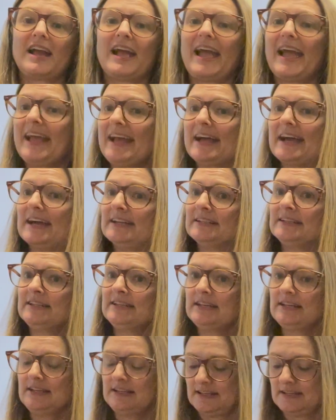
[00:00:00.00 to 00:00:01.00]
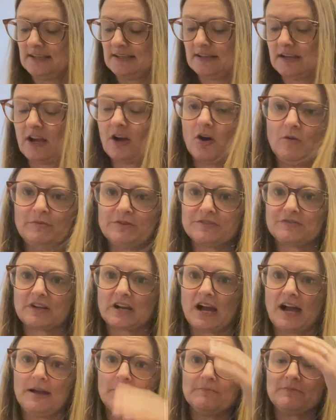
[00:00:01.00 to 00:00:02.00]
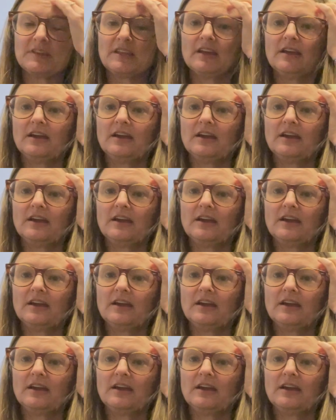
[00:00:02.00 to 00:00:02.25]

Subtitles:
And I almost forgot,